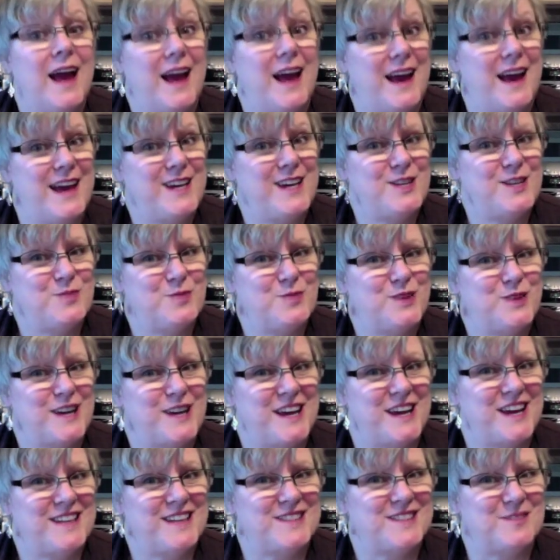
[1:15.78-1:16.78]
he's pretty
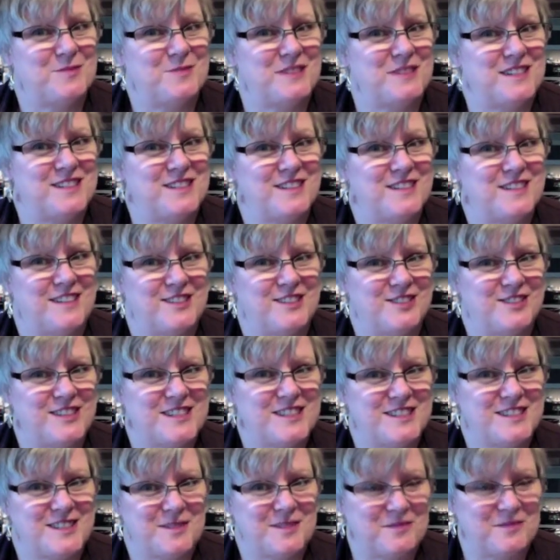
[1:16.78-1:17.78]
handsome when he's all
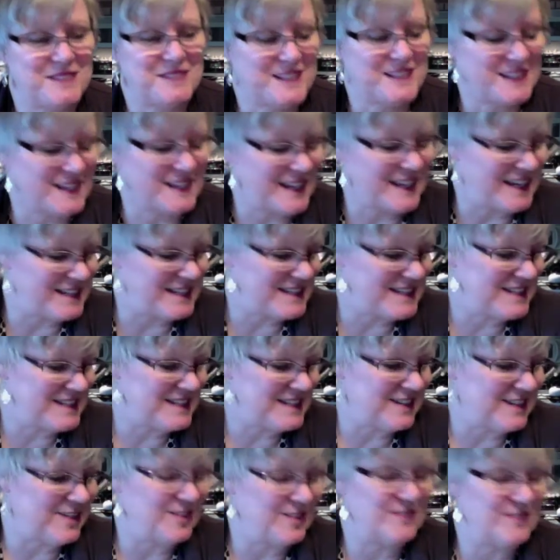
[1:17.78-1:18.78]
dressed up like that. So
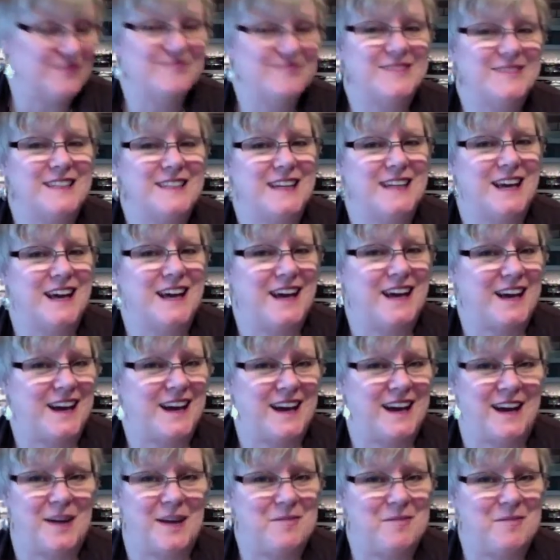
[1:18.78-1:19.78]
yeah,
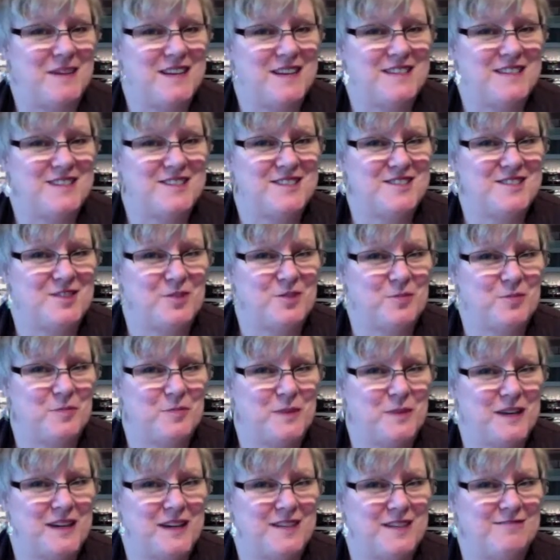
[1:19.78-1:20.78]
I'm not
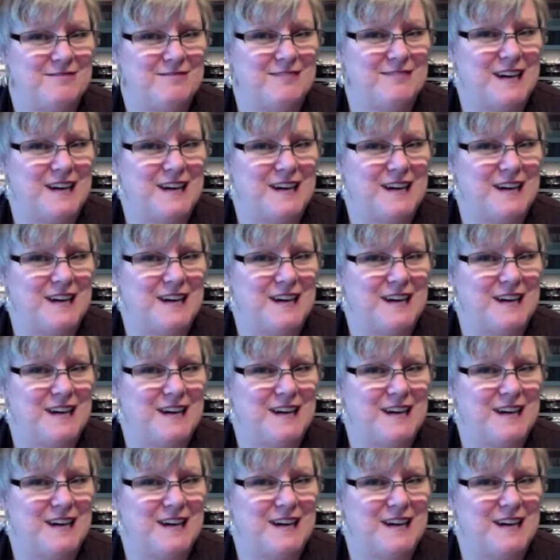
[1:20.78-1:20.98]
stupid.